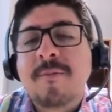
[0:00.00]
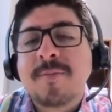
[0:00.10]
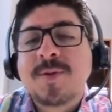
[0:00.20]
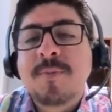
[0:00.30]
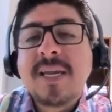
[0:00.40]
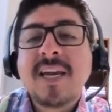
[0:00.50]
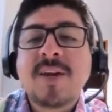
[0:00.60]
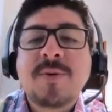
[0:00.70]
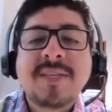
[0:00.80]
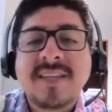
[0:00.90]
So being
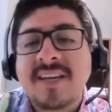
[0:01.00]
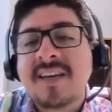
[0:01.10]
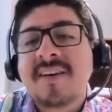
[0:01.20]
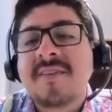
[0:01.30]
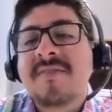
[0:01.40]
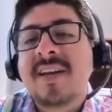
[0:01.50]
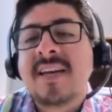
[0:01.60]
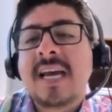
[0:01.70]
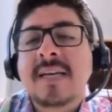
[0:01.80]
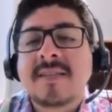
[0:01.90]
inquisitive and
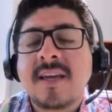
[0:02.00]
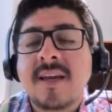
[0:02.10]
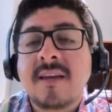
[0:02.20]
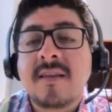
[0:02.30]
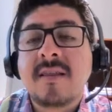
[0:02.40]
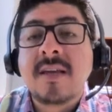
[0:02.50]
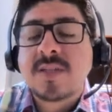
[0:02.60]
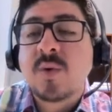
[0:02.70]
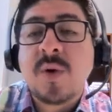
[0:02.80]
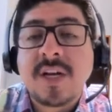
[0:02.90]
asking
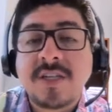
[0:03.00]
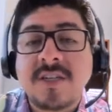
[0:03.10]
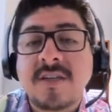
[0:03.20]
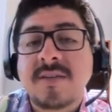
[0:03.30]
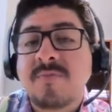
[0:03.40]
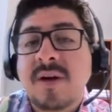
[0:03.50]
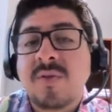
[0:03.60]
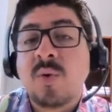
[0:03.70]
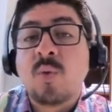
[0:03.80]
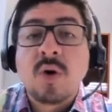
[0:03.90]
these questions
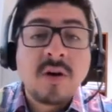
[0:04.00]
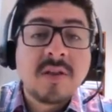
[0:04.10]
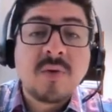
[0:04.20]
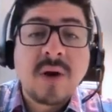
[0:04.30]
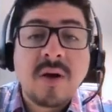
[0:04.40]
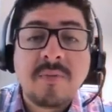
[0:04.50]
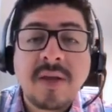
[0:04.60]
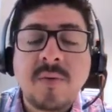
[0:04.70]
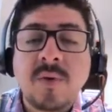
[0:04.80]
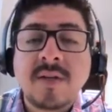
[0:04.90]
about the world around
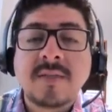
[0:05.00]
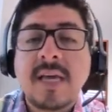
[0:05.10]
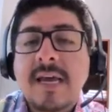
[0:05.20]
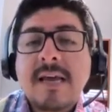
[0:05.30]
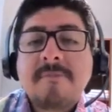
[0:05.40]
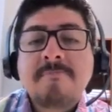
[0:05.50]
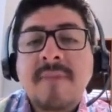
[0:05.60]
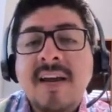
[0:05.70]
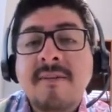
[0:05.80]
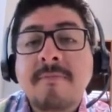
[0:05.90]
me was
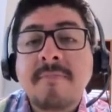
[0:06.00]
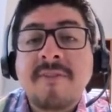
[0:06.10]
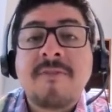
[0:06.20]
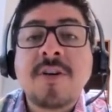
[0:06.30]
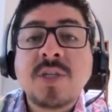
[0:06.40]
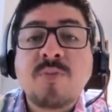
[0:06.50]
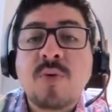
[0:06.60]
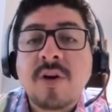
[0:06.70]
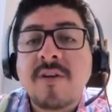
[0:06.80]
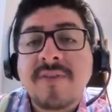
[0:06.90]
my first
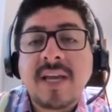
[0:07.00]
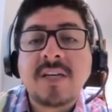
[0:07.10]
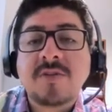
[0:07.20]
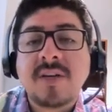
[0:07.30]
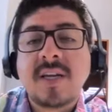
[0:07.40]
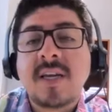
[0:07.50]
point of entry